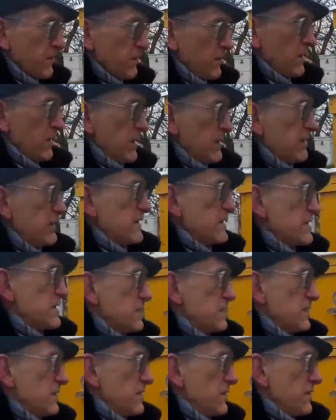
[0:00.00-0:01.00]
like this
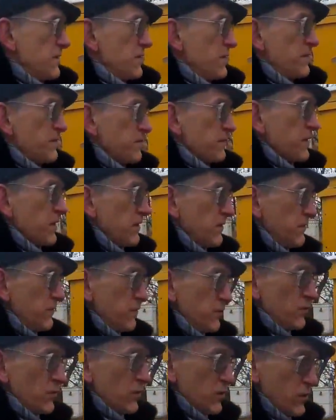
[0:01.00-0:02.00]

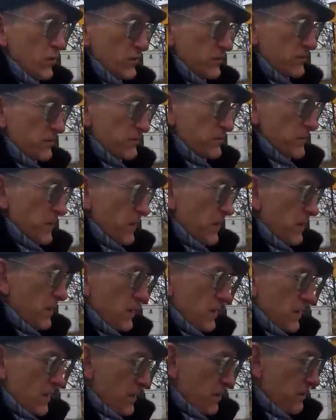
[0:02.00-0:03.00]
for
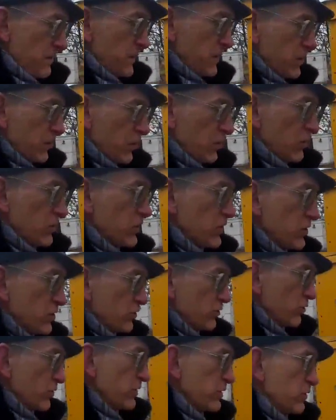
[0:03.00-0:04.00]
bee colony
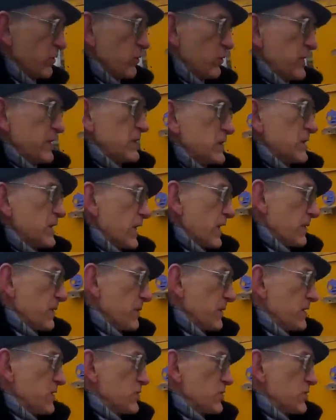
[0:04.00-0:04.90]
during winter time.